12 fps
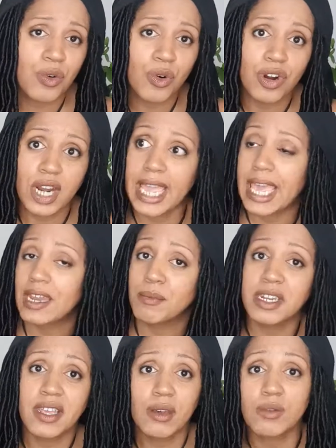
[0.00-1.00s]
or
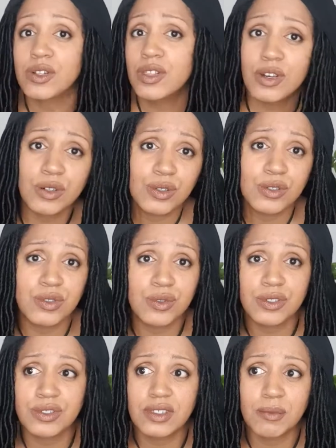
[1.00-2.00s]
hand-me-down clothes
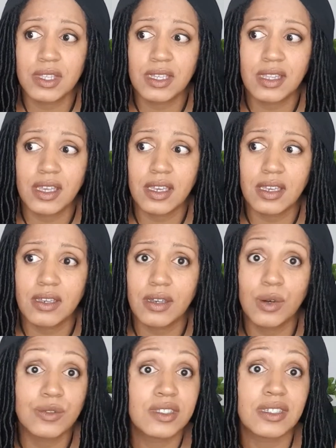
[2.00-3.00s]
or something like
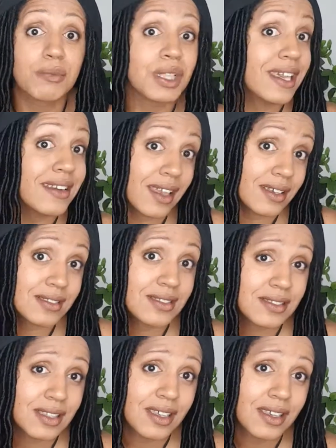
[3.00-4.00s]
hosting playdates.